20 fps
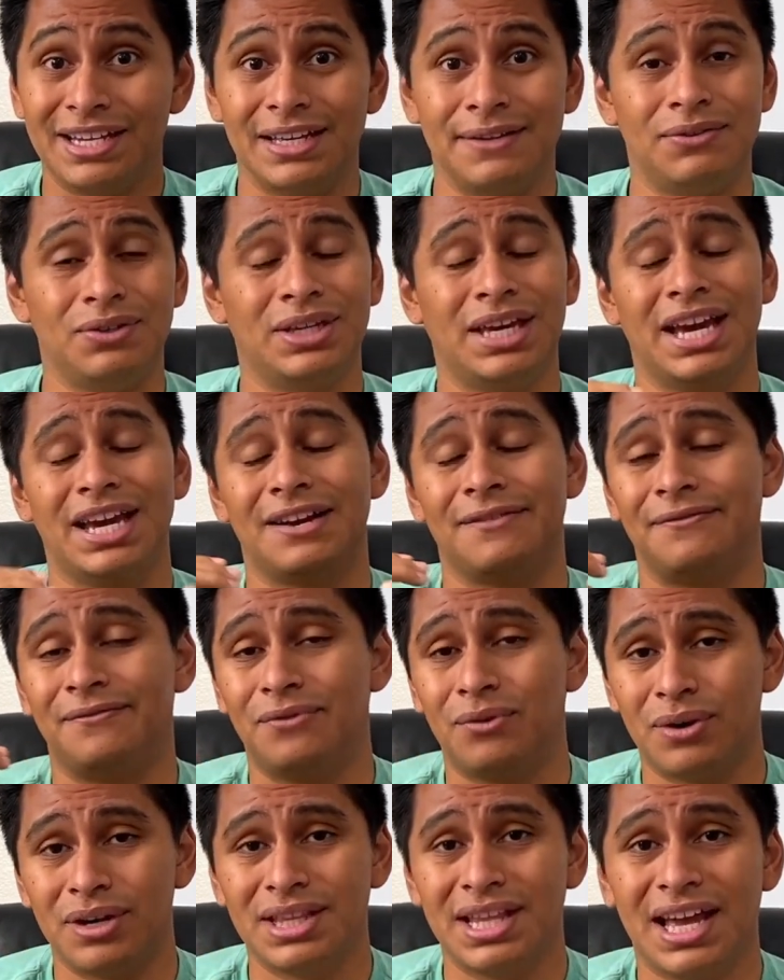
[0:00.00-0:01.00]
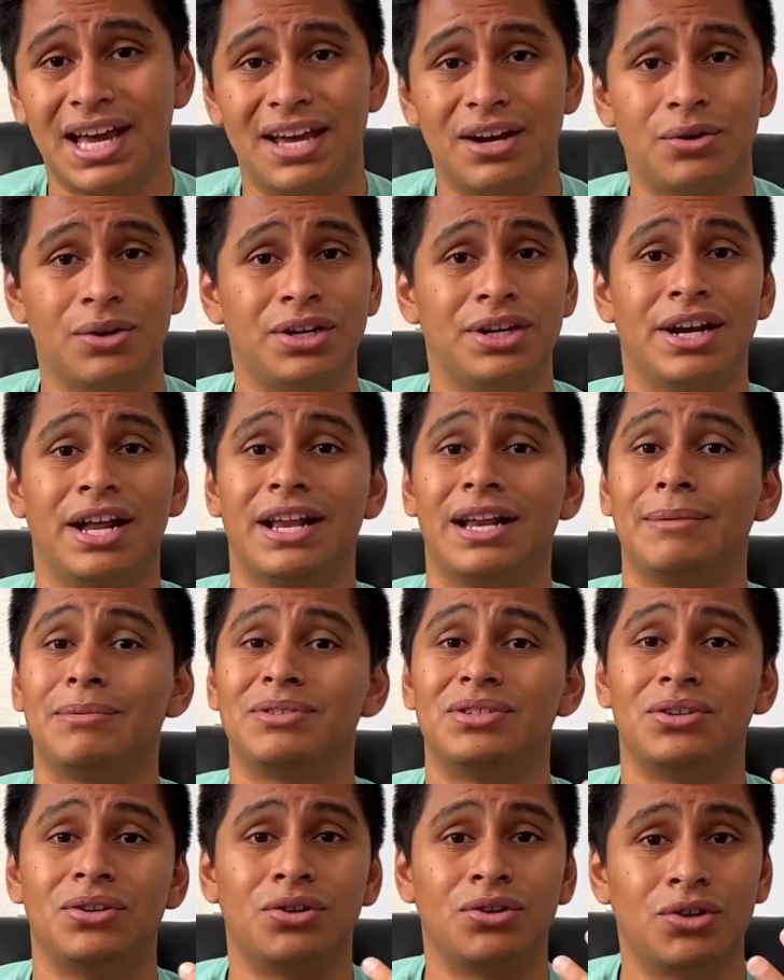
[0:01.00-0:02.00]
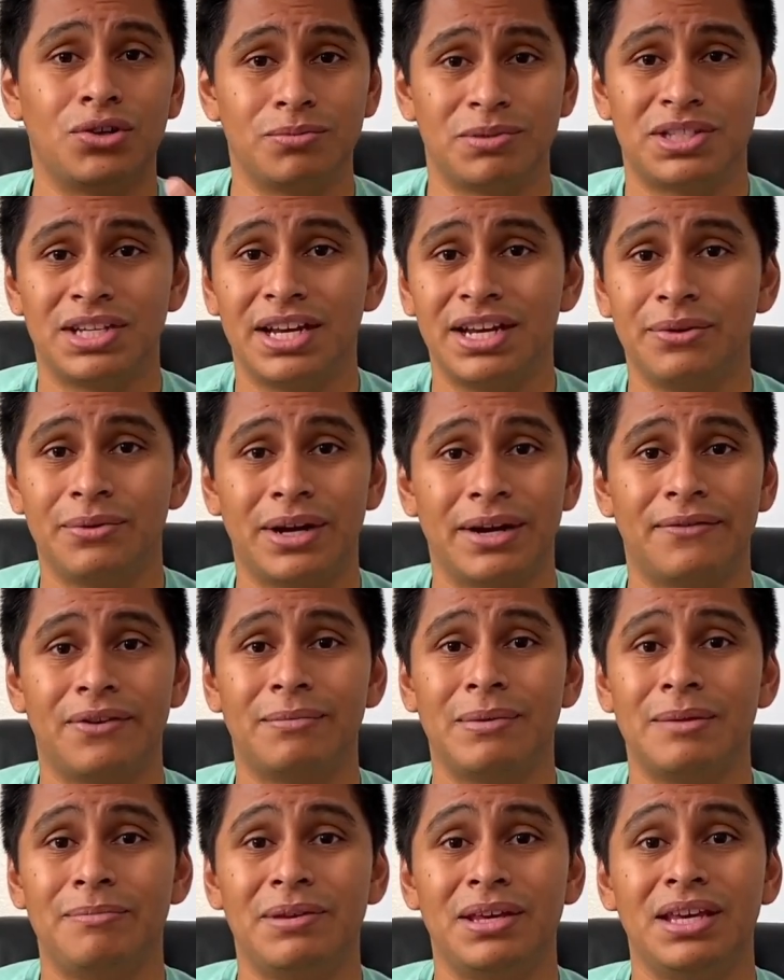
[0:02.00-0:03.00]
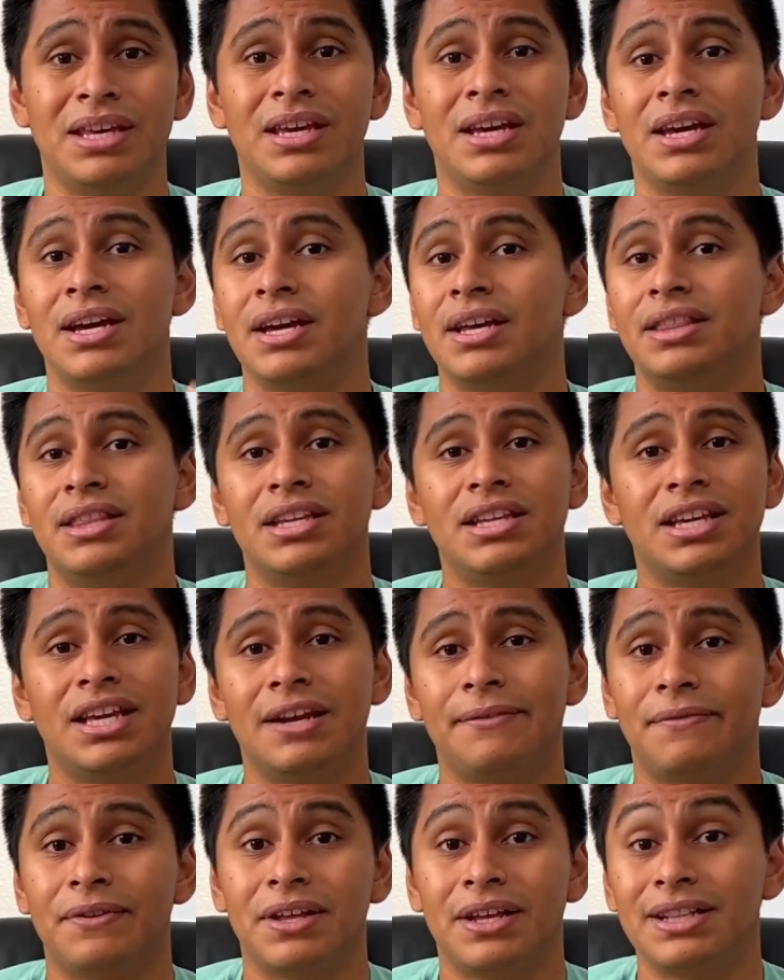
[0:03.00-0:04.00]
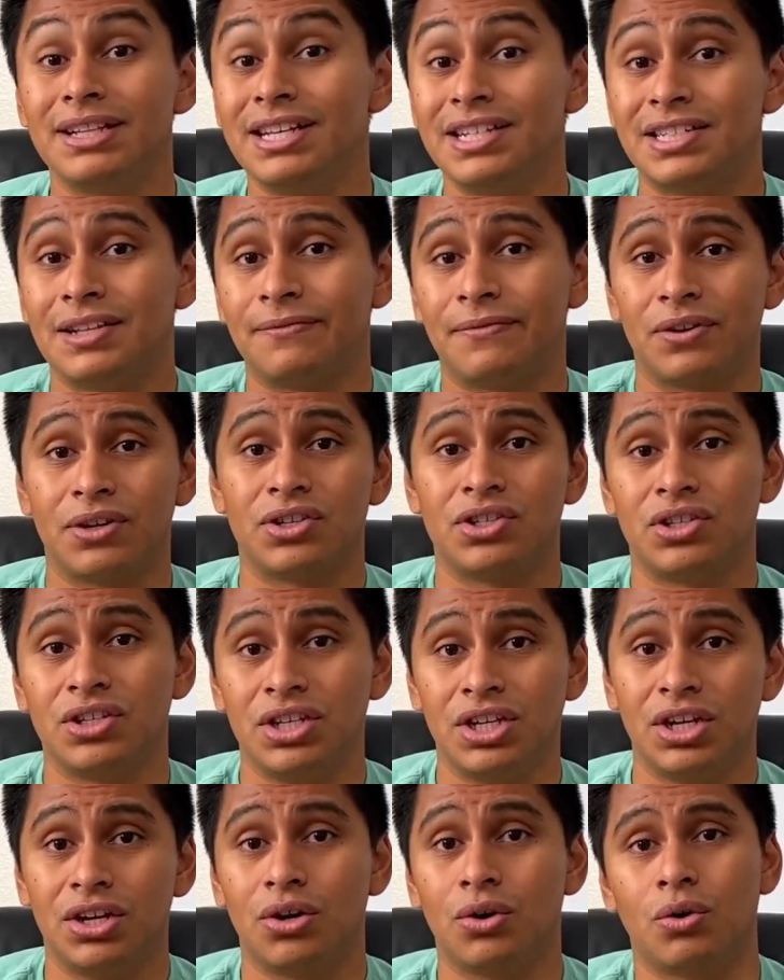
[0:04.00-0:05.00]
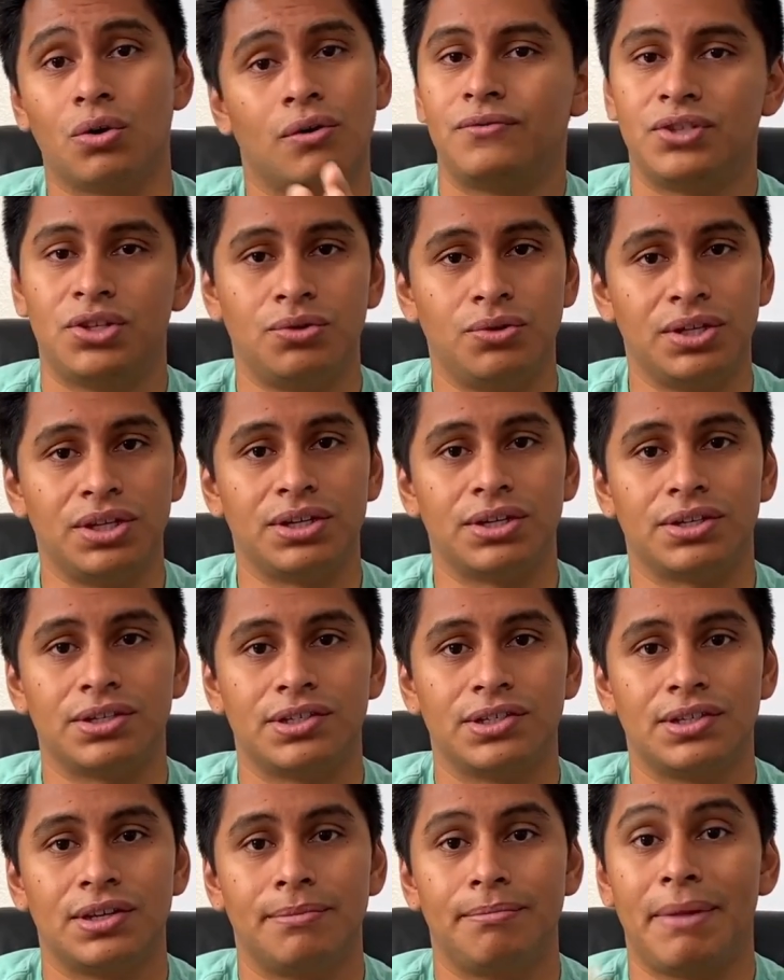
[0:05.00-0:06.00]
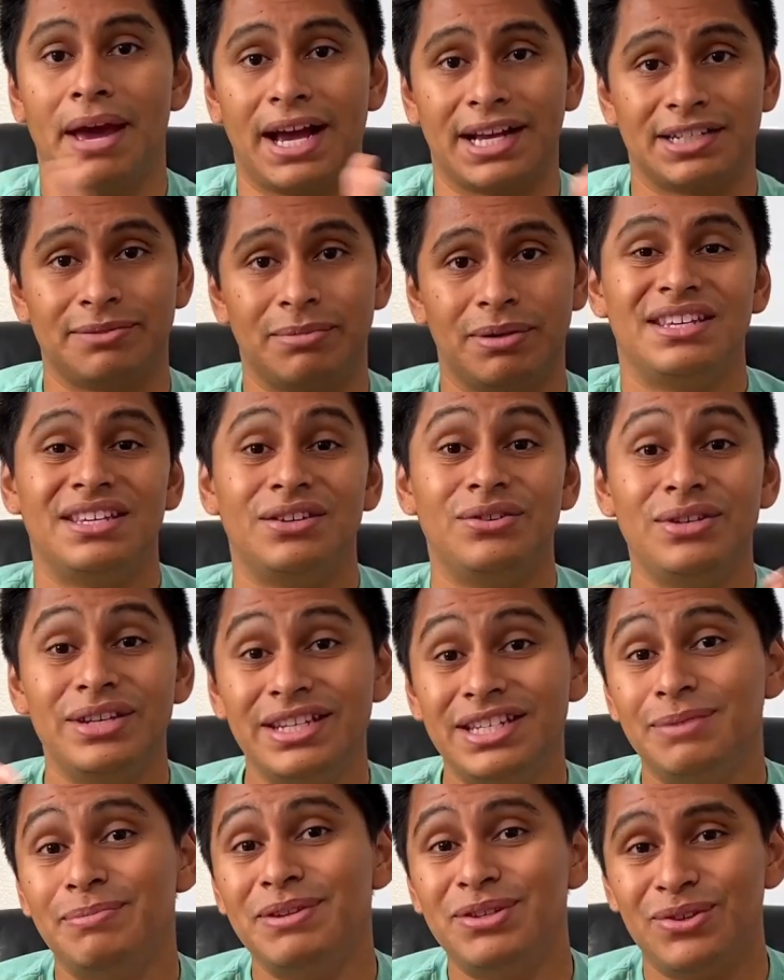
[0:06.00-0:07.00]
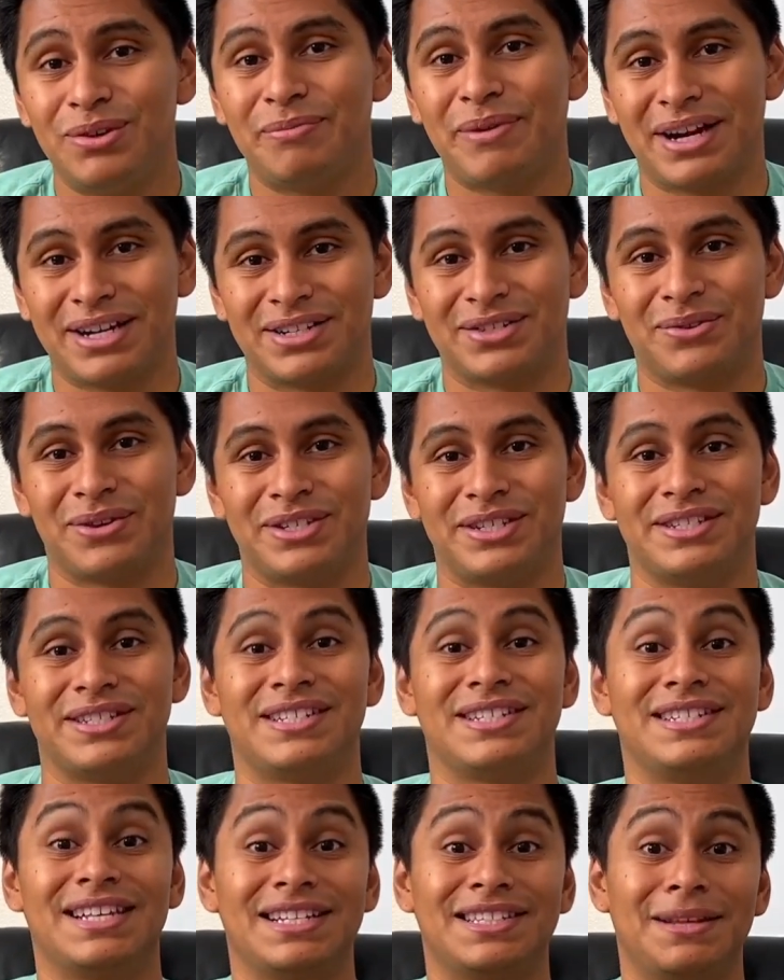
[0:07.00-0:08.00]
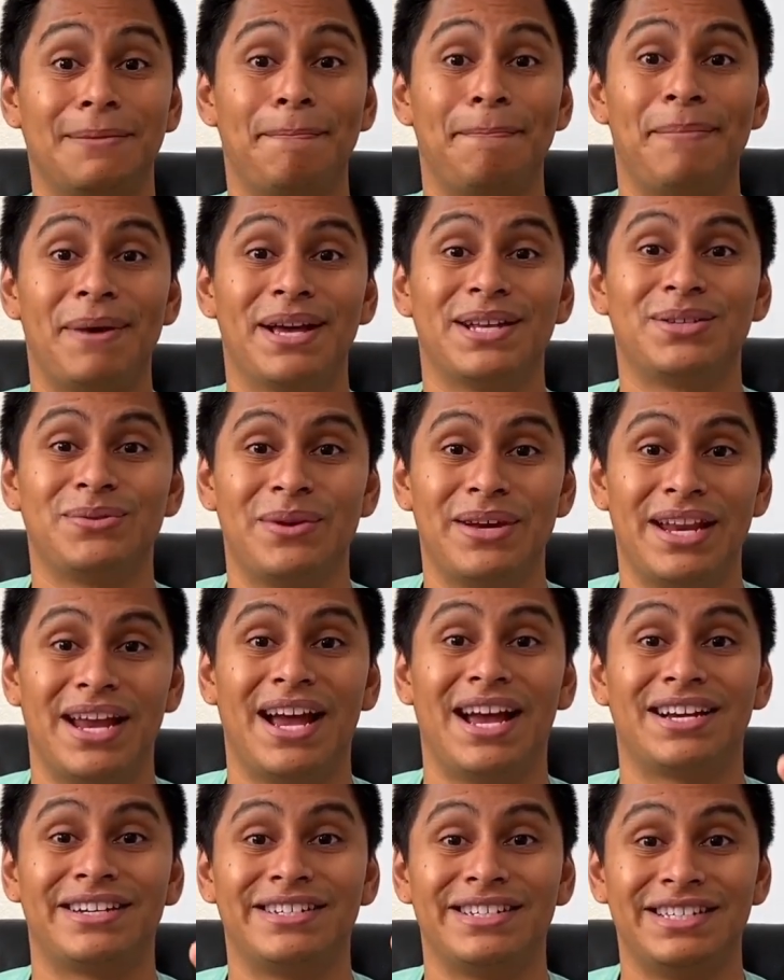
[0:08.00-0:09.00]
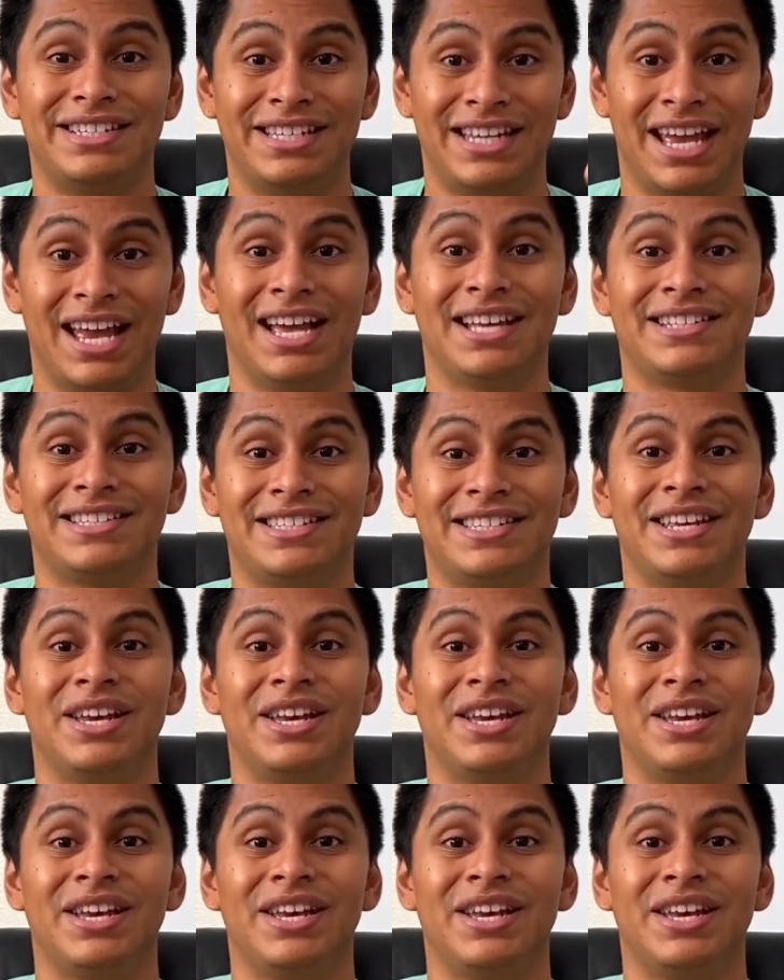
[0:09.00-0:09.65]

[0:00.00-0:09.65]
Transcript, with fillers: If you can't afford that or you're not able to do a group study, whatever it may be, then get it for at least the first year or two years maximum. You need to be doing practice questions because that's the best way to actually test